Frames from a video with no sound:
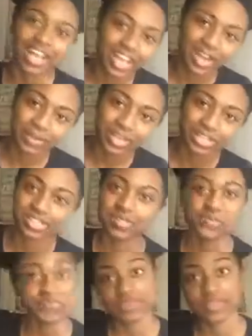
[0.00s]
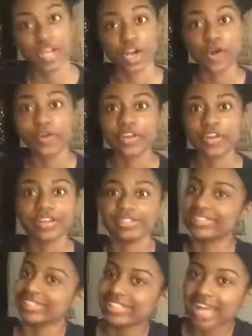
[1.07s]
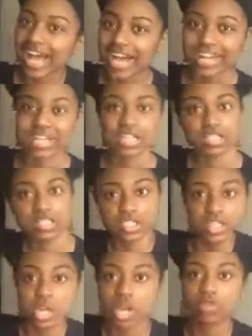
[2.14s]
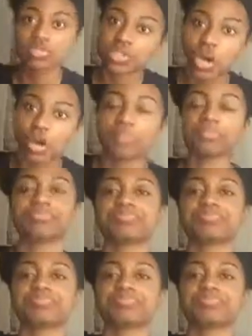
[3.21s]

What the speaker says: Can't wait to go there and see how they, you know, talk.